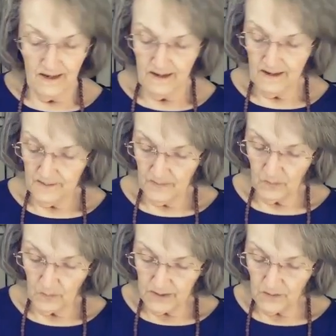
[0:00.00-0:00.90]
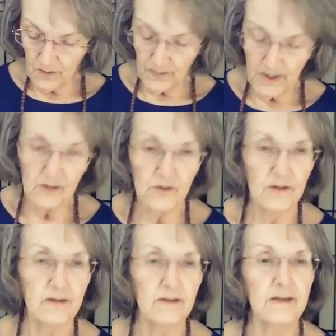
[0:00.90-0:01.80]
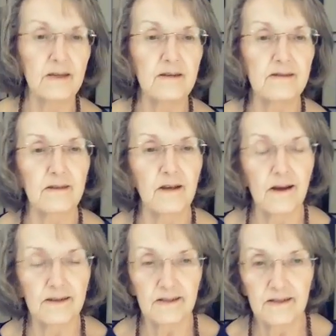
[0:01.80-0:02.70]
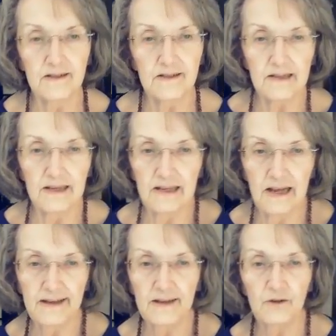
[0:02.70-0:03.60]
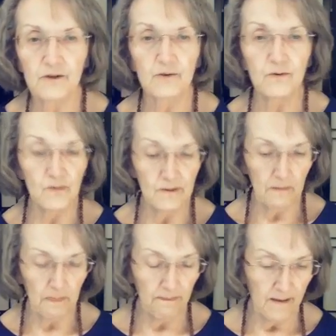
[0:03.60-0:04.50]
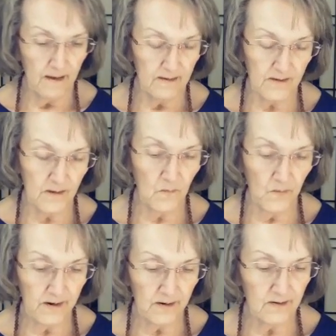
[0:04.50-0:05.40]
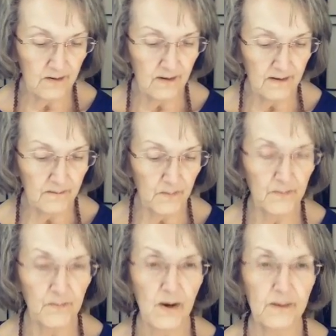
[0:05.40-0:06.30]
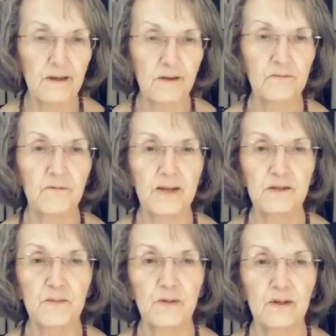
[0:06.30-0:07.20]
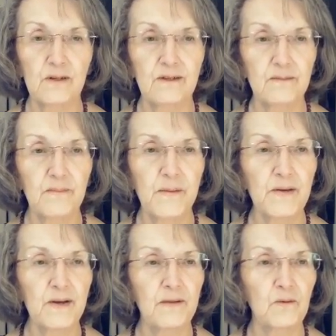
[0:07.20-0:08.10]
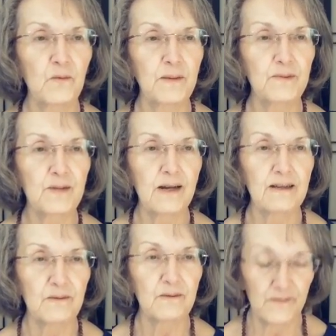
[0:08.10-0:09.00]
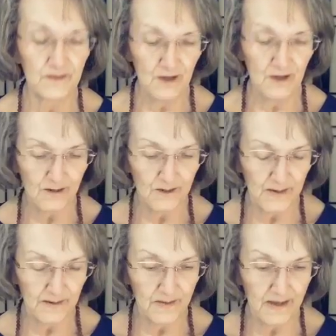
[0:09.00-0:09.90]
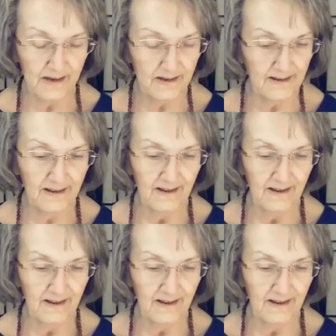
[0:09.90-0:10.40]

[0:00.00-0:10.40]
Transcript: We will post these gathas and haiku somewhere, probably on Facebook, maybe on the website. We haven't talked about that.